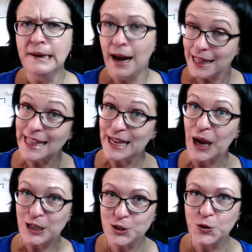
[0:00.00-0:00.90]
I think I
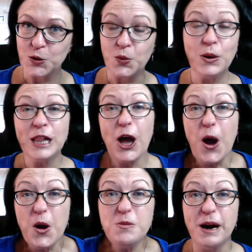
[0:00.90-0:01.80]
do. Well, I
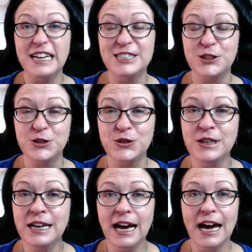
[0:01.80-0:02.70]
hope I do.
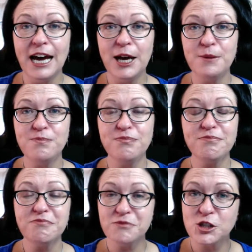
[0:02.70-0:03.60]

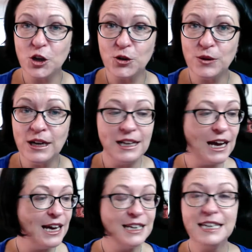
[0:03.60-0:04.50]
So
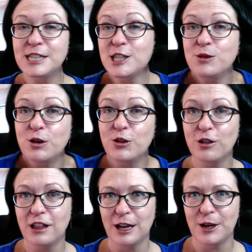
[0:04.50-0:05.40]
let's see what you
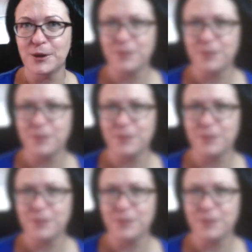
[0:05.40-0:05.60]
think.